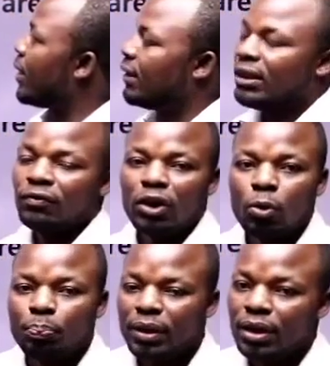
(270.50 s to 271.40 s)

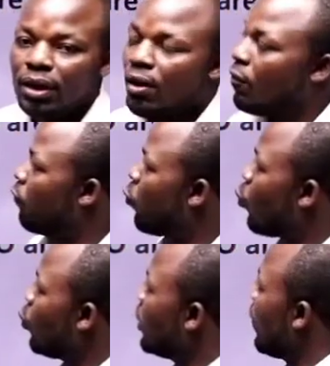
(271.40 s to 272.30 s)
developing
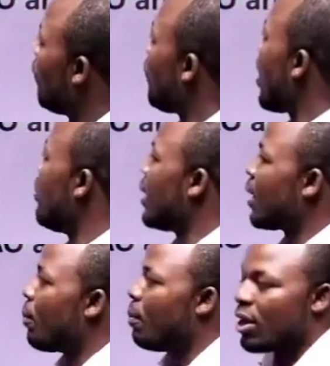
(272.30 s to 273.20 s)
food
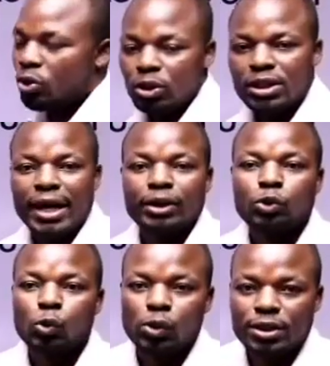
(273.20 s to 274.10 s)
farming methods and
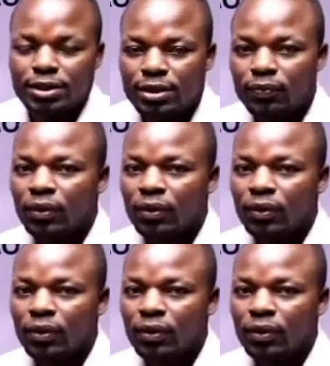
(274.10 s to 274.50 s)
tools.